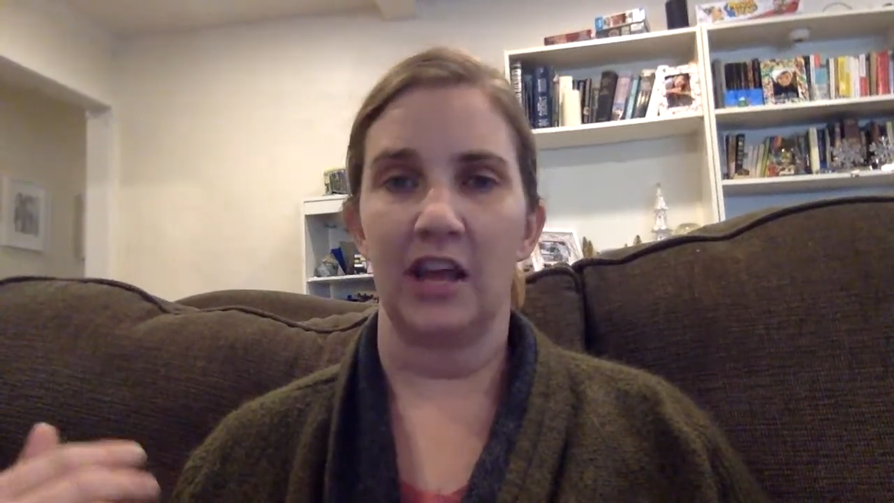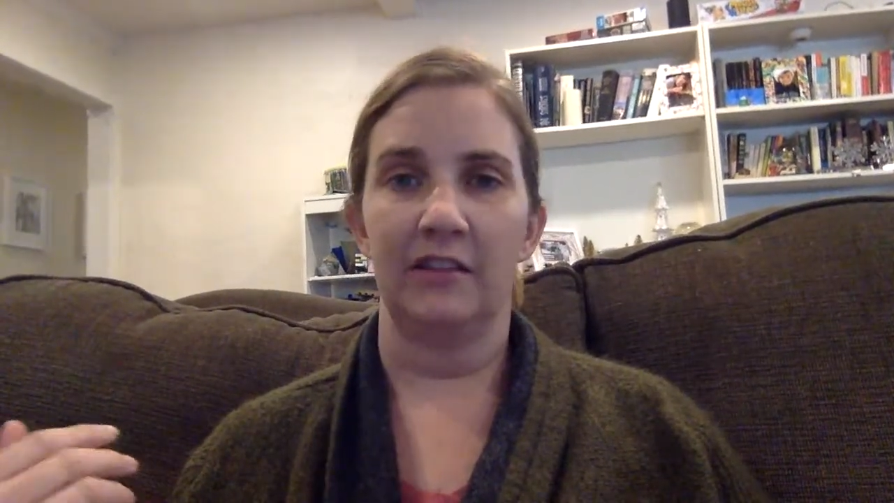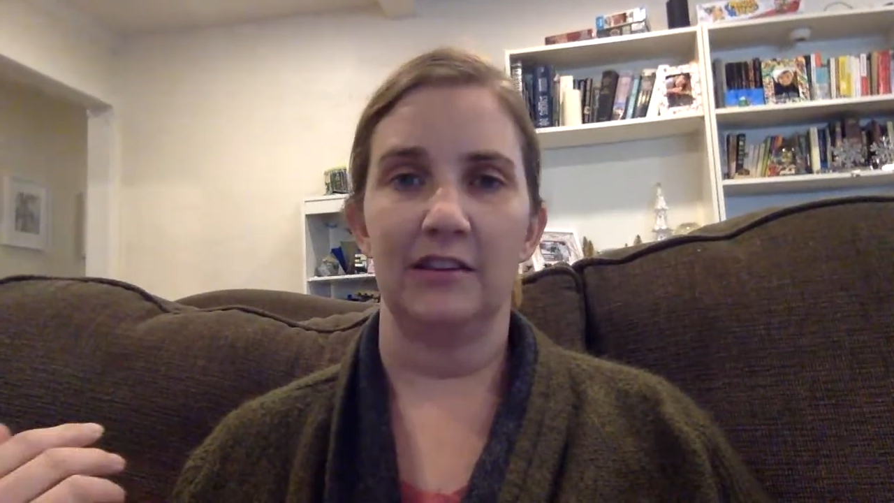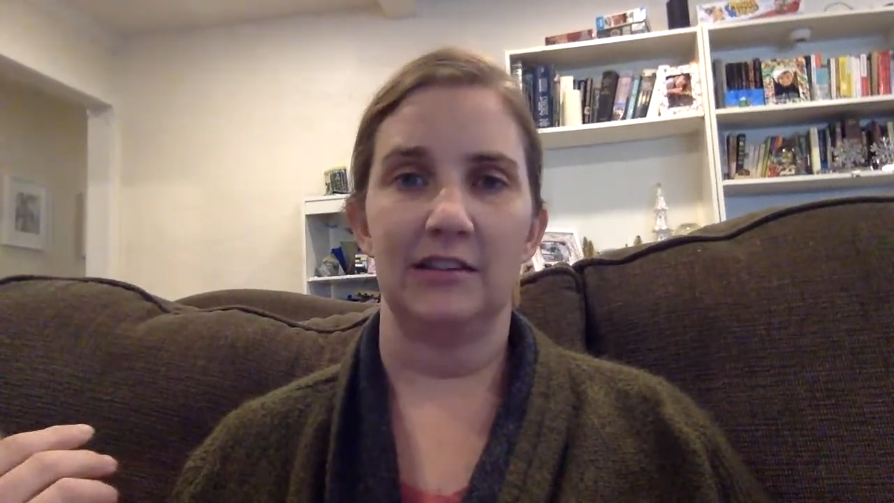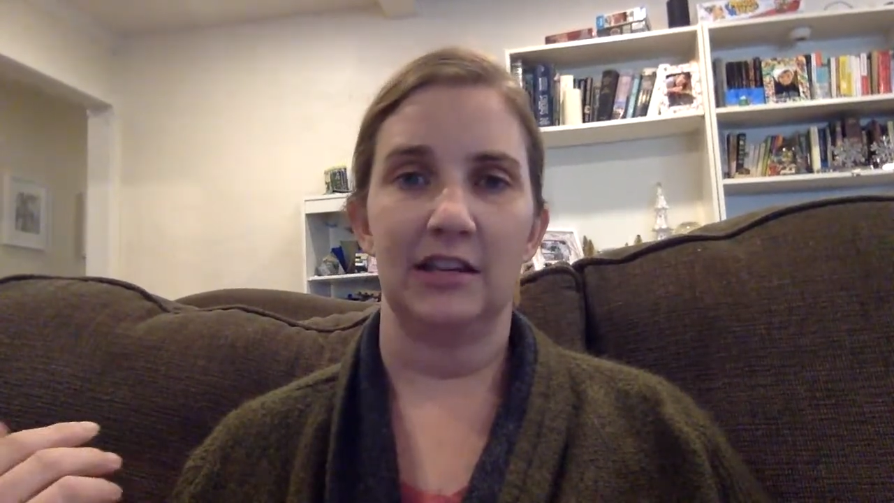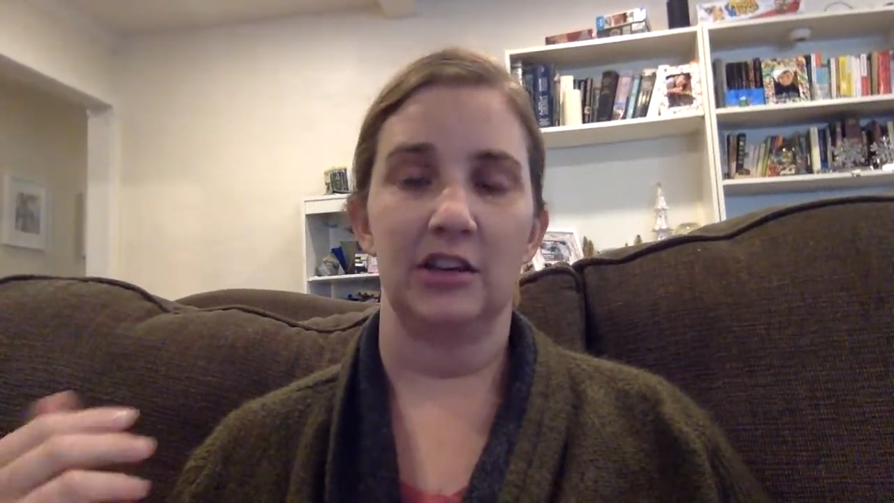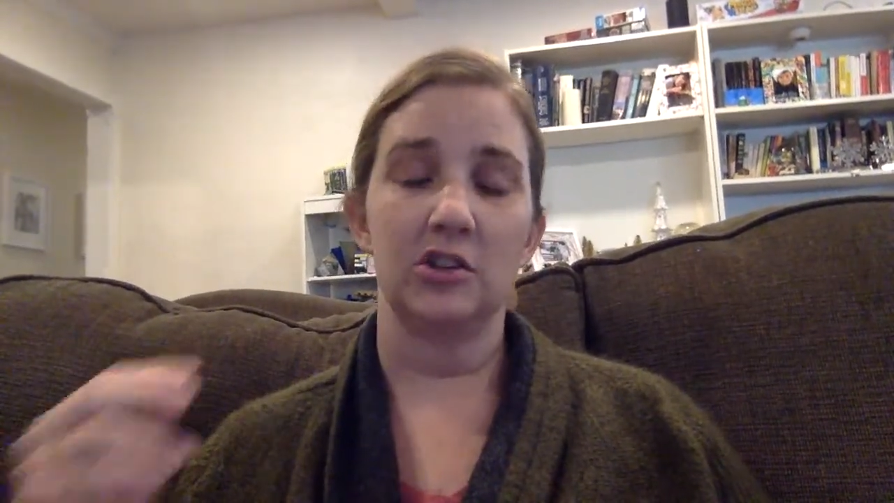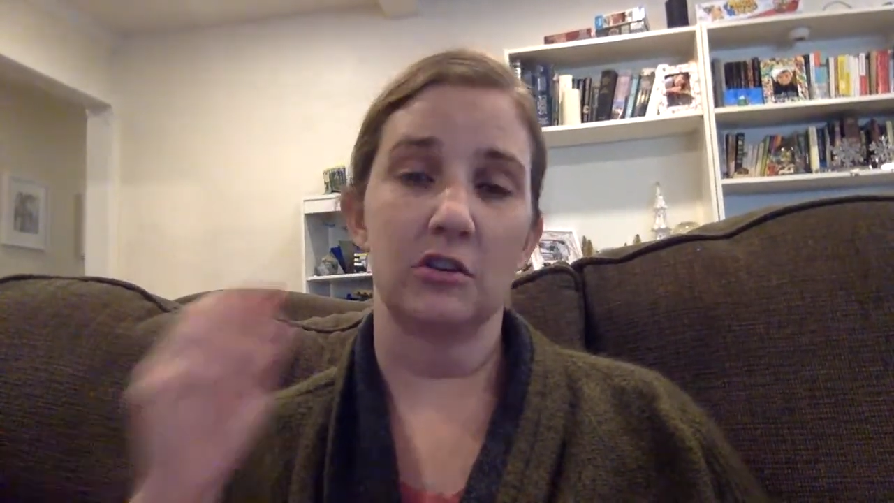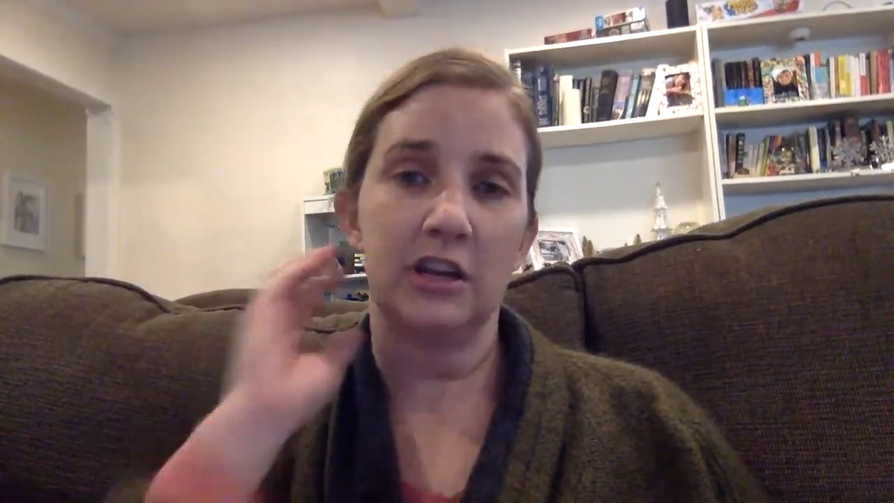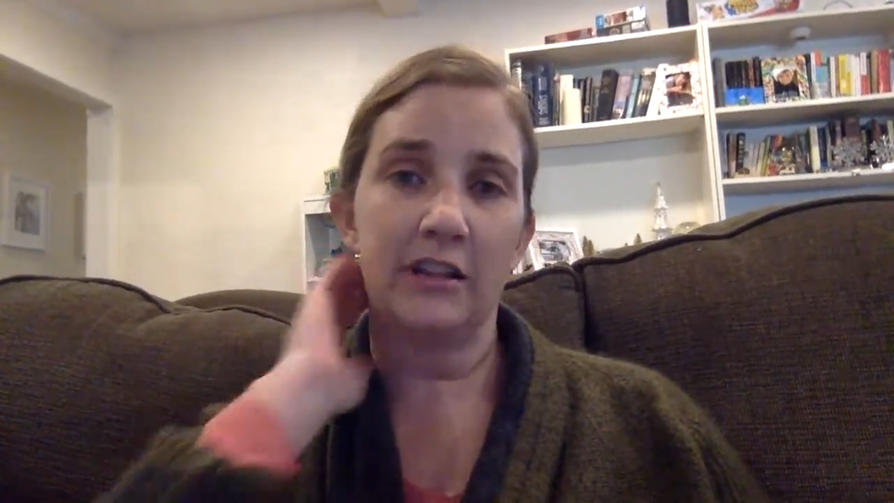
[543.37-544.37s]
and the city
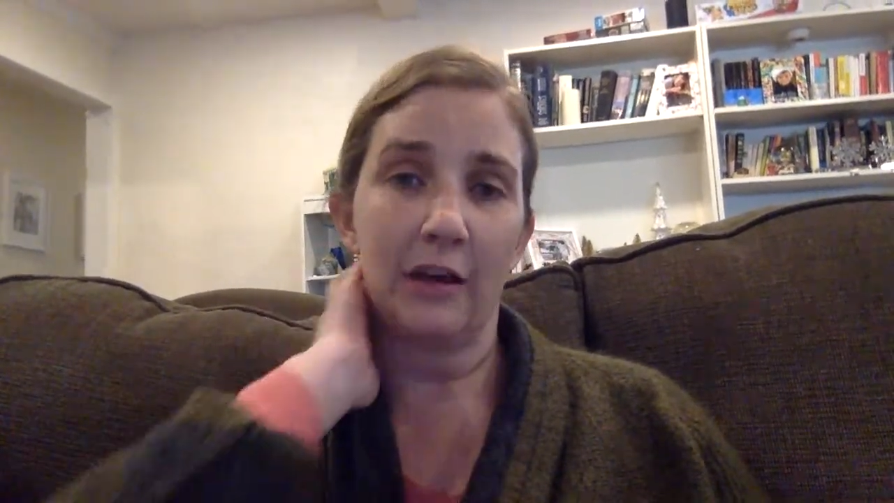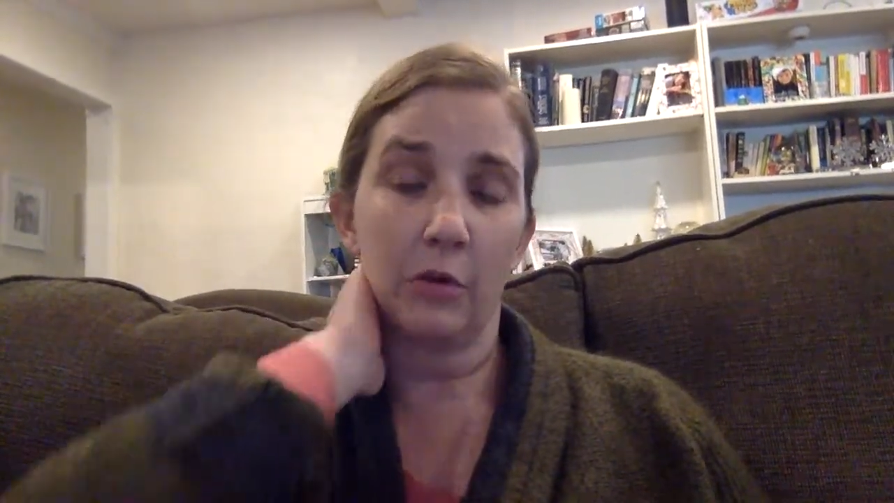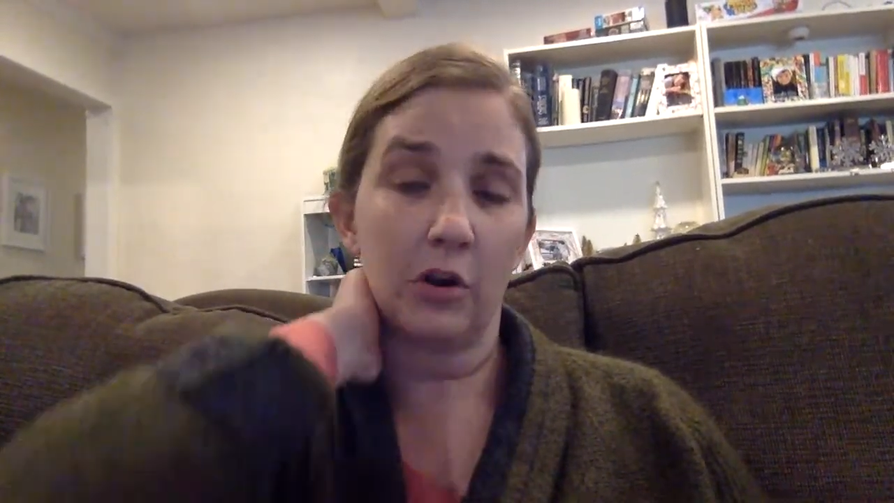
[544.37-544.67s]
attorney that